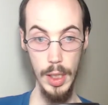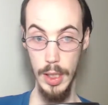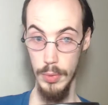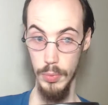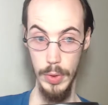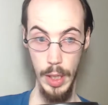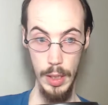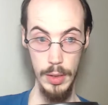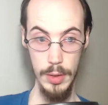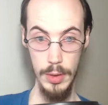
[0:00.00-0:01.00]
And we
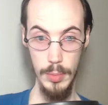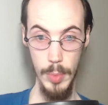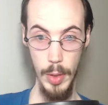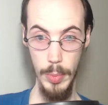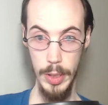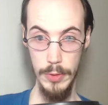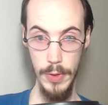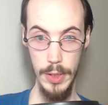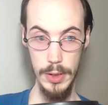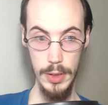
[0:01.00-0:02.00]
got Biomaya's
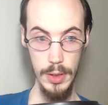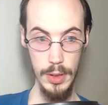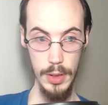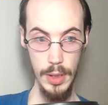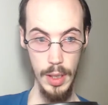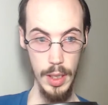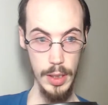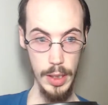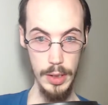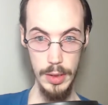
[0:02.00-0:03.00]
face.
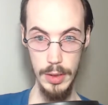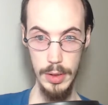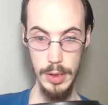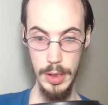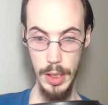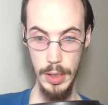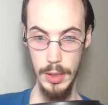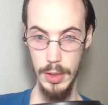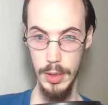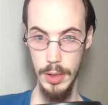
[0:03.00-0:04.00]
Like, she's like,
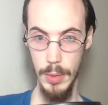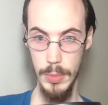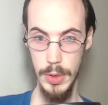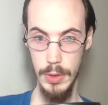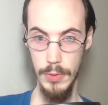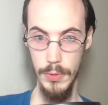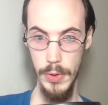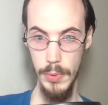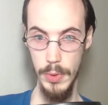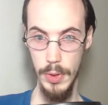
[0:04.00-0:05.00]
comes into
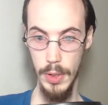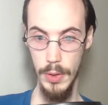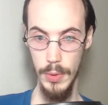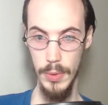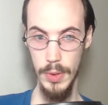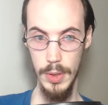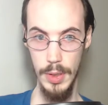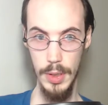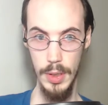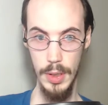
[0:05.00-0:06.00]
view. Oh.
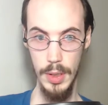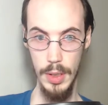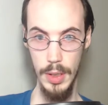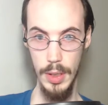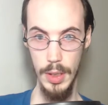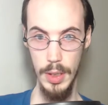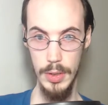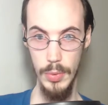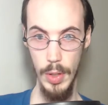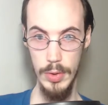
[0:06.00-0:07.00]

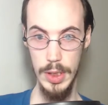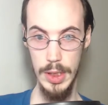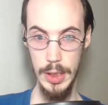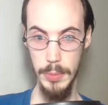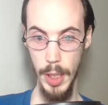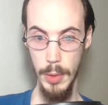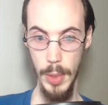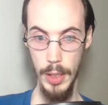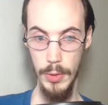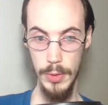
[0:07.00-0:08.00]
So now she sees Maya
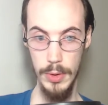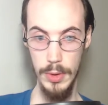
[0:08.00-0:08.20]
Mayu.